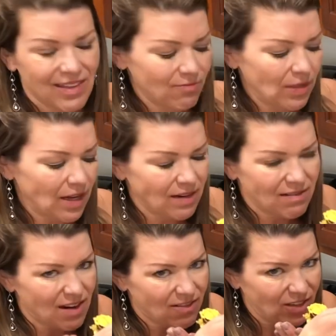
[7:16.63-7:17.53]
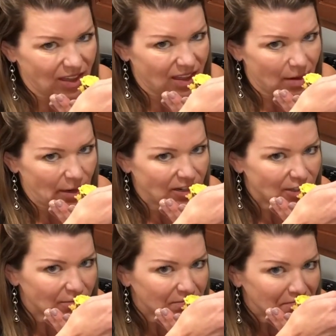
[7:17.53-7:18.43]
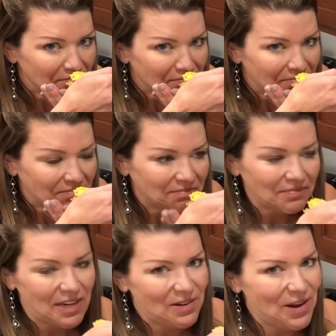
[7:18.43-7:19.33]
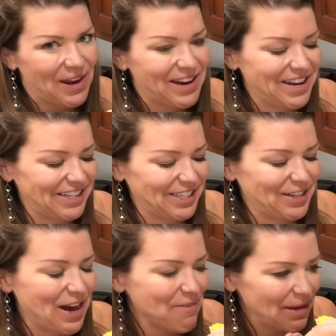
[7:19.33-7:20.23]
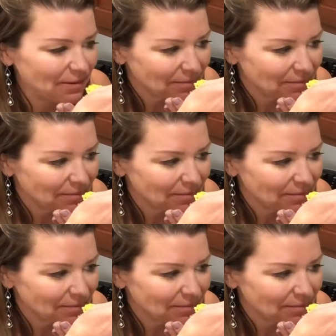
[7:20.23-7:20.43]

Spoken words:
like not really that much. I don't know how to describe it.